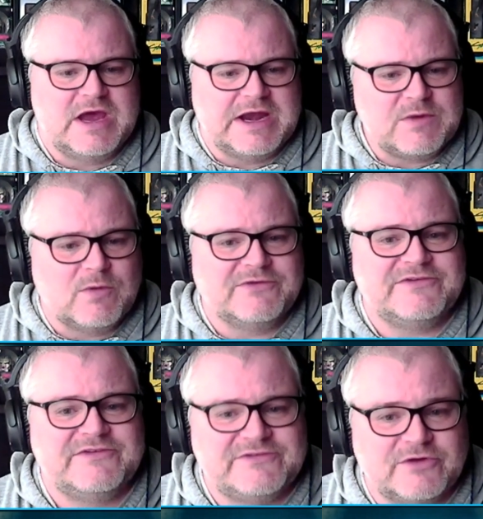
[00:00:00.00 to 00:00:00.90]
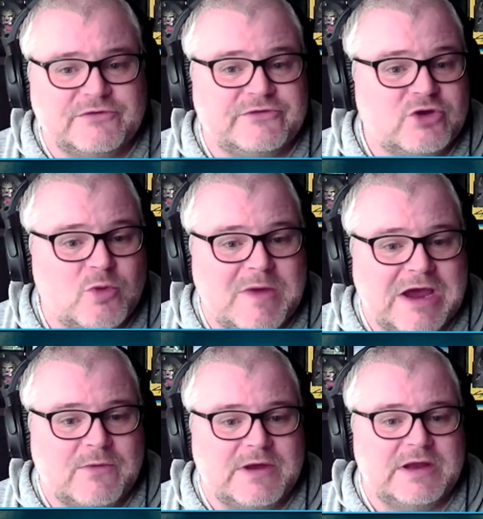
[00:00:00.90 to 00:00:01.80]
and he wants his son to come
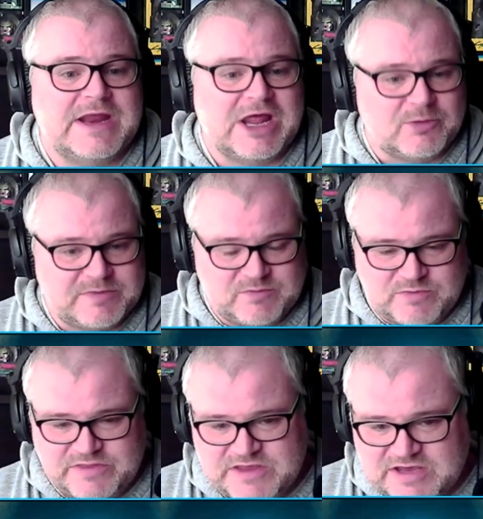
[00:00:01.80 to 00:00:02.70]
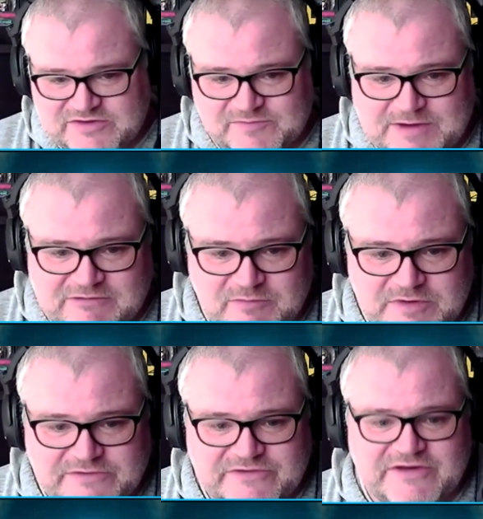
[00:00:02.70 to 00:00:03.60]
out and help him with the experiments,